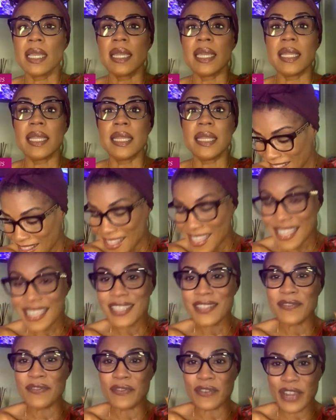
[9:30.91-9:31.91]
And
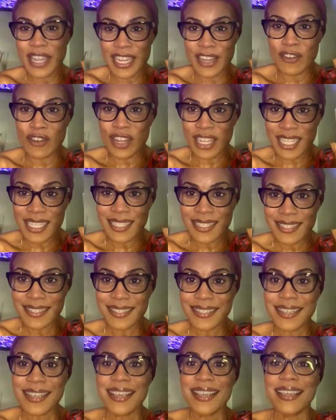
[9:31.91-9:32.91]
this
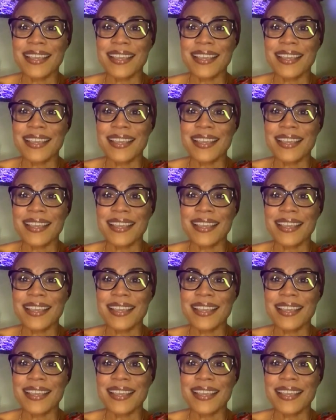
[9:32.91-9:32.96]
fragrance